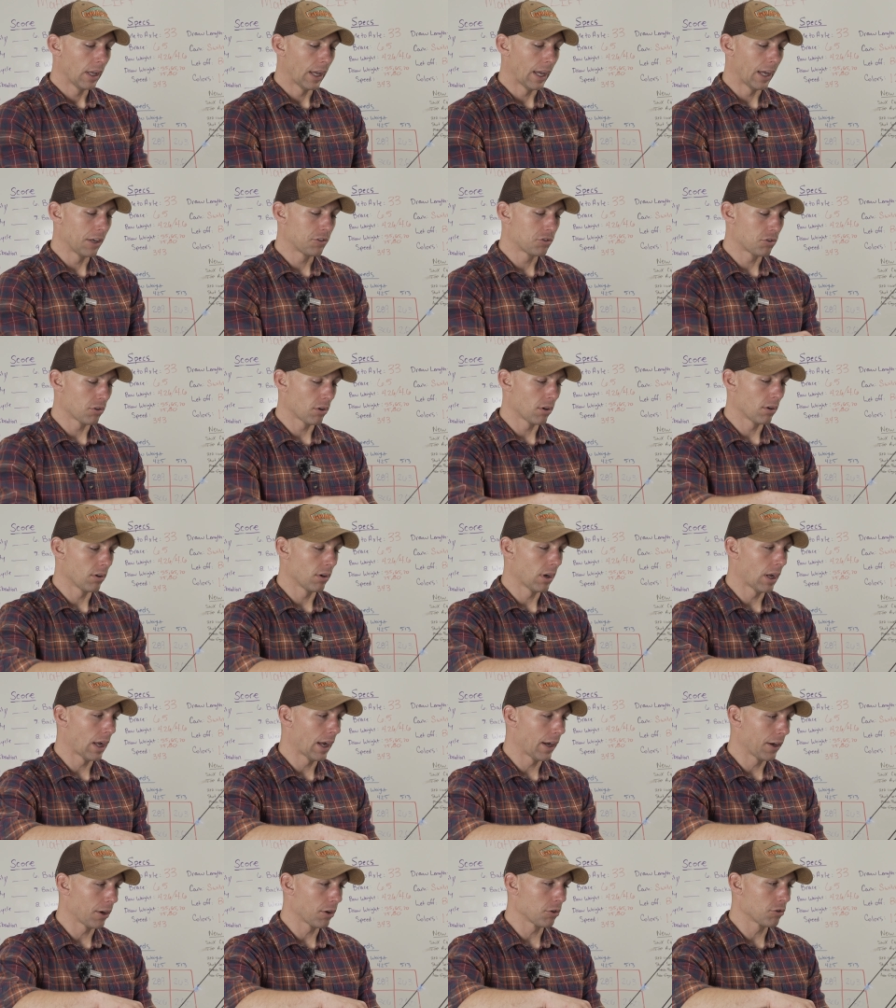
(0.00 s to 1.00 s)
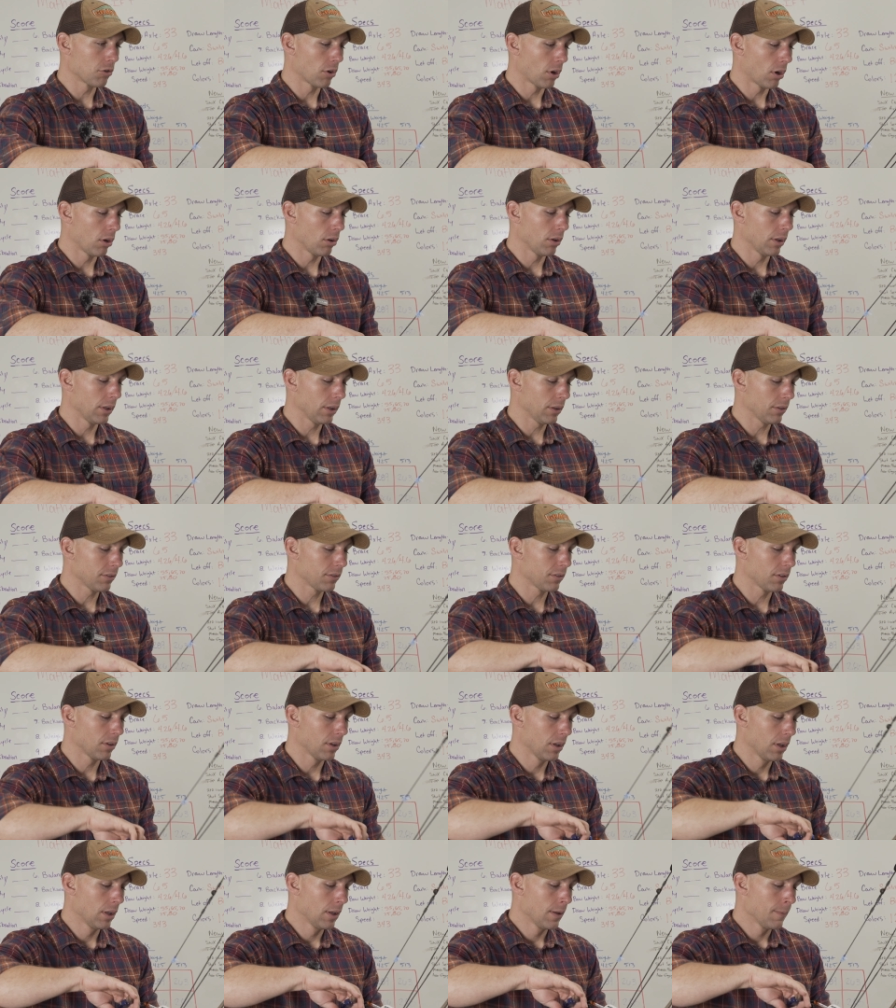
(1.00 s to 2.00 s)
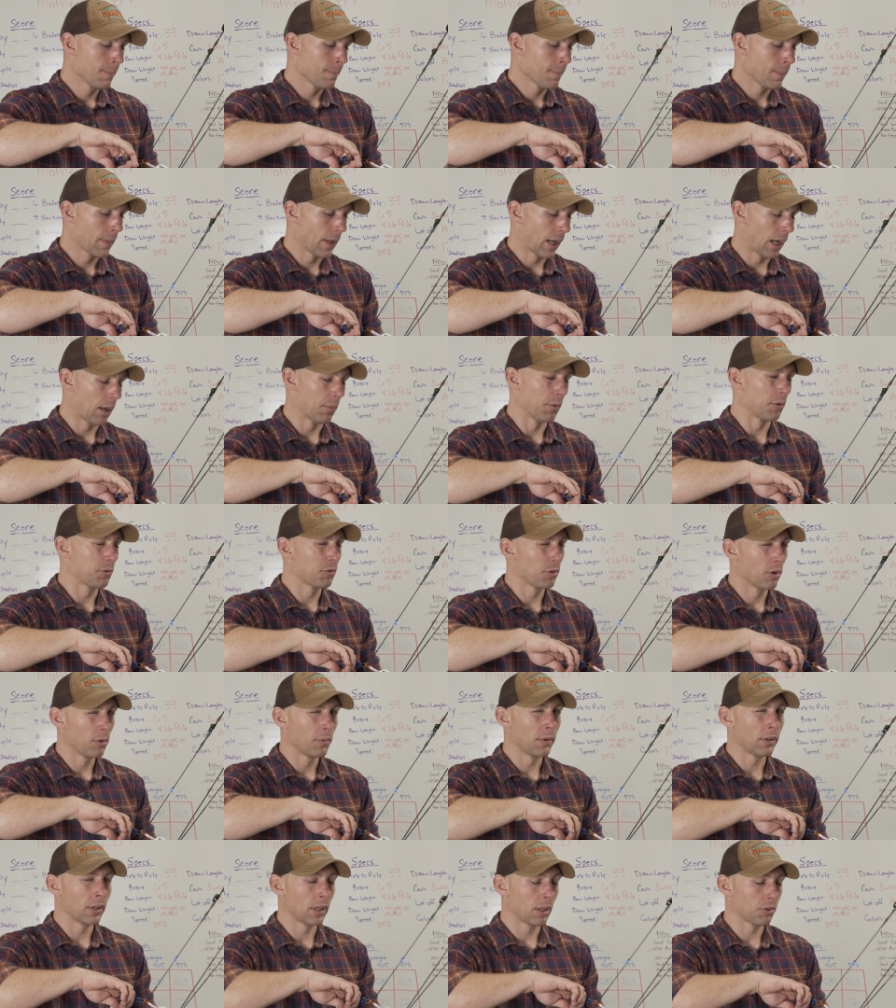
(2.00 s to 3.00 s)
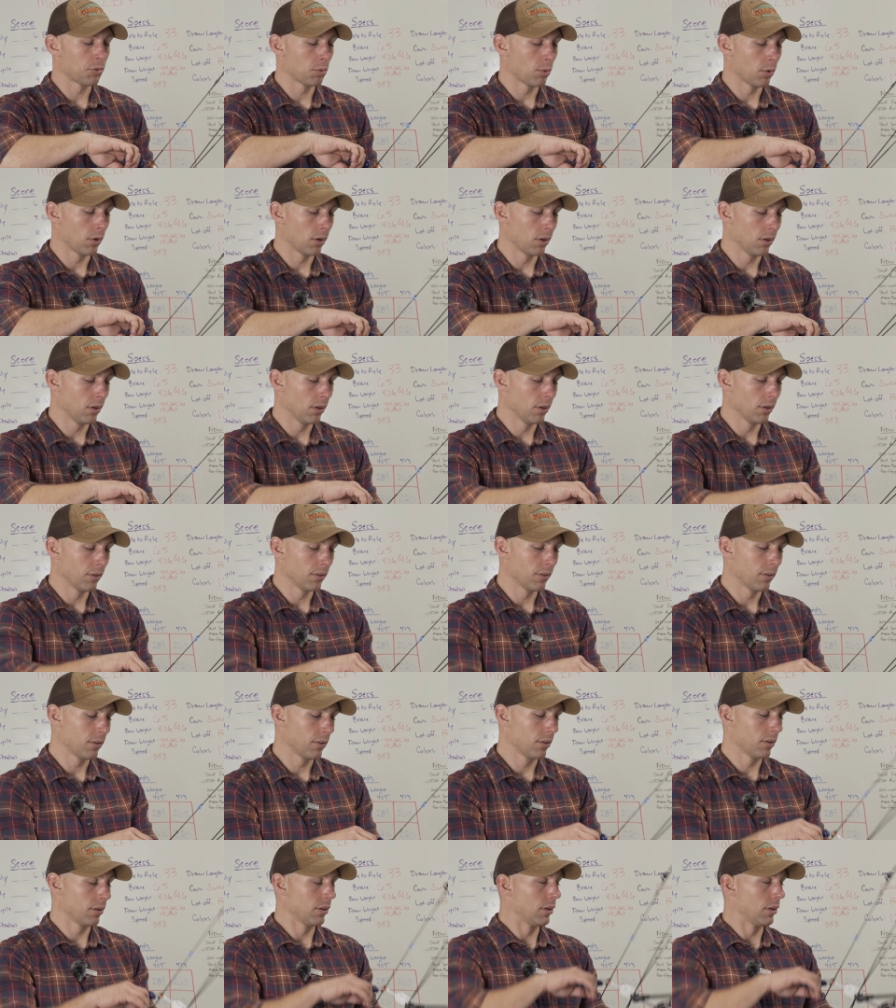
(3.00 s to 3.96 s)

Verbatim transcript: at your higher draw lengths. I'm assuming that's what it is.